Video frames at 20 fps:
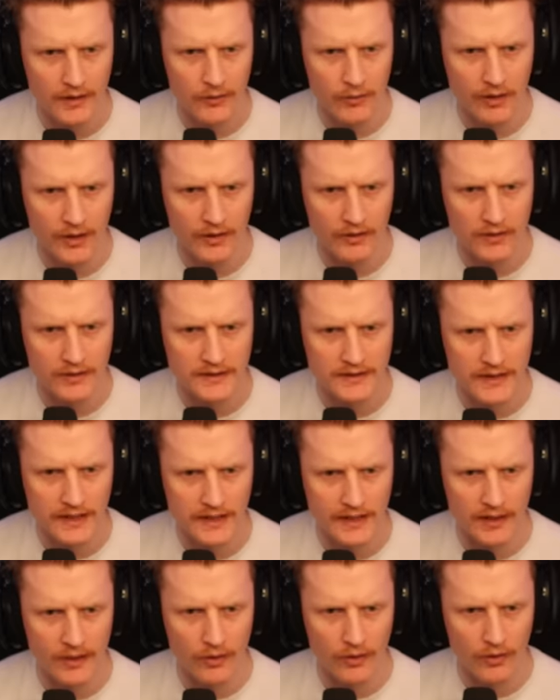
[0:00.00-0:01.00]
Ground
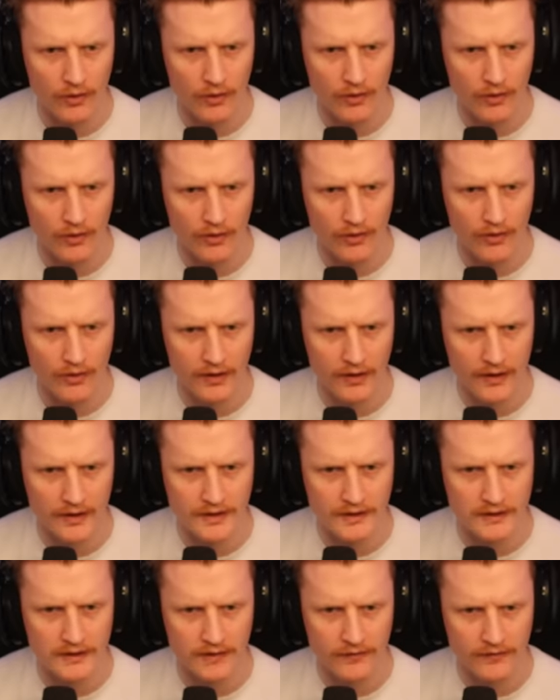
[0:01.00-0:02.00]
containing ore
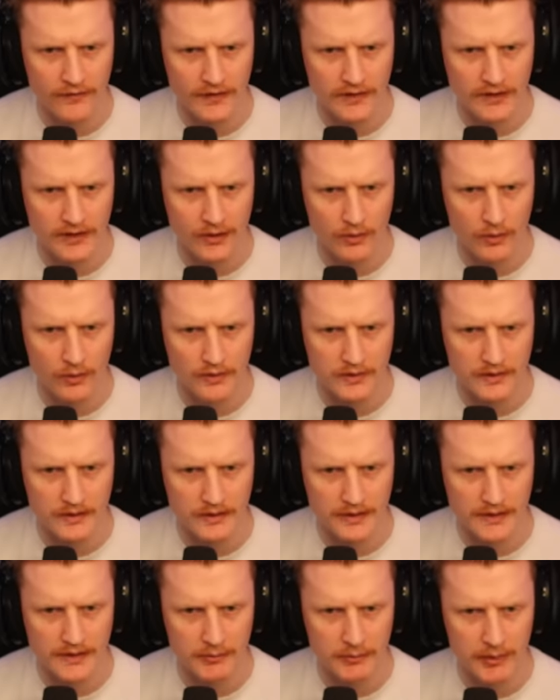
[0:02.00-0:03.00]
in sufficient
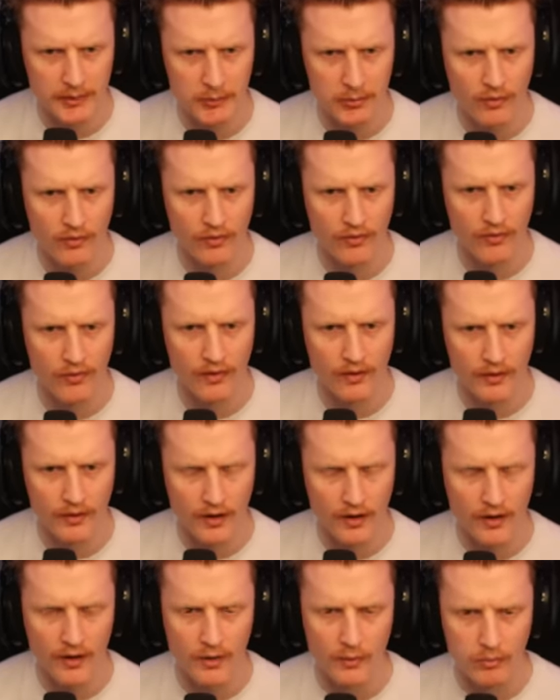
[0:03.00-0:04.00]
quantity to be
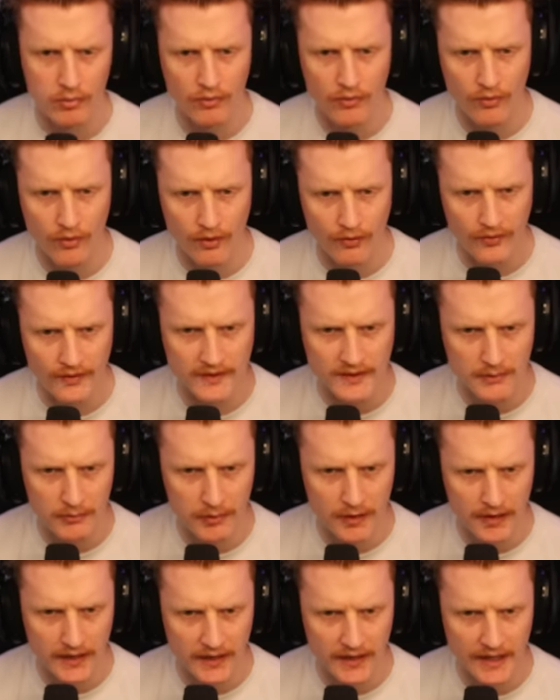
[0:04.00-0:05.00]

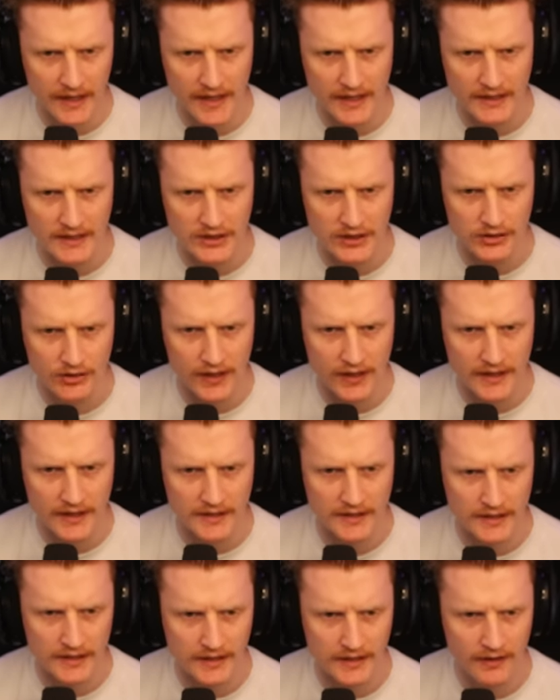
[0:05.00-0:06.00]
profitably
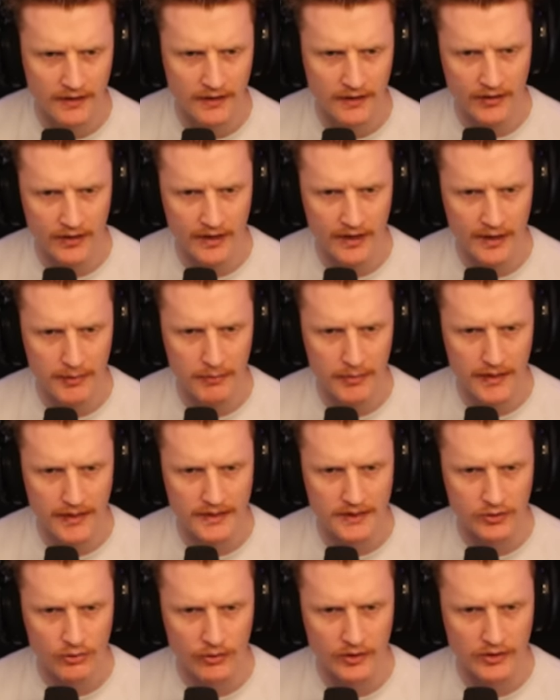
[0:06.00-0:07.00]
extracted. The gig
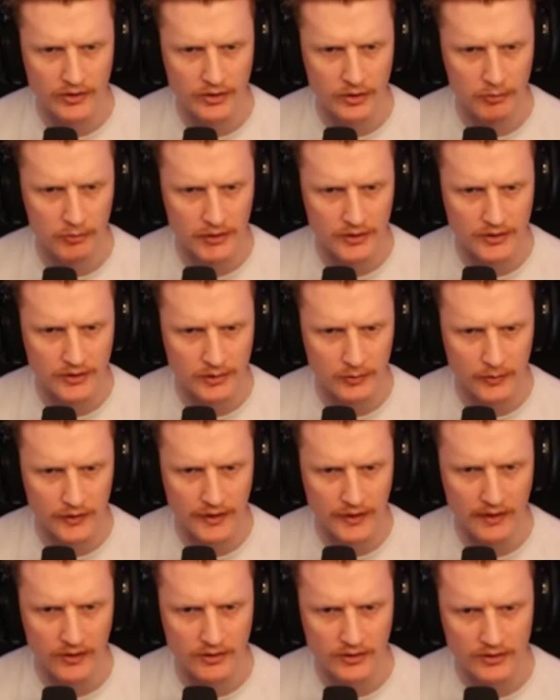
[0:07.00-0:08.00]
pays $300 a
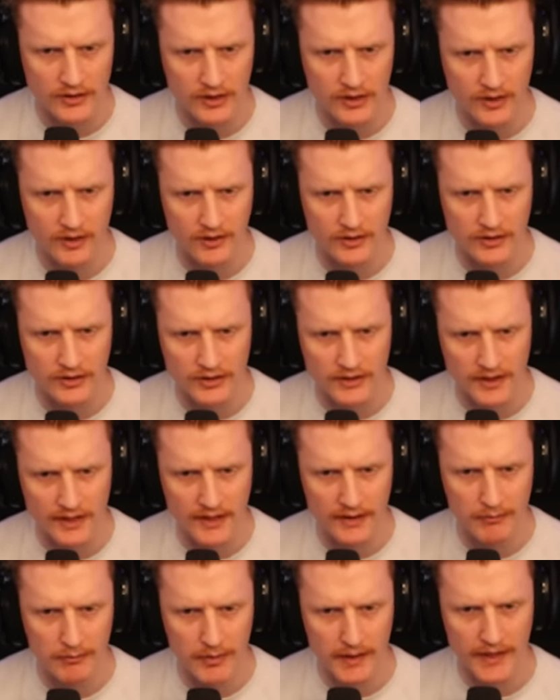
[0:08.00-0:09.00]
week. Looks like I just
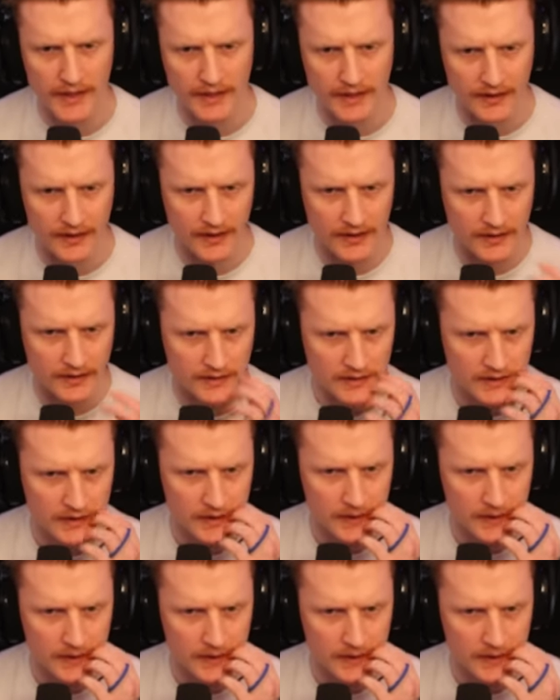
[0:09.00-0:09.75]
hit pay dirt.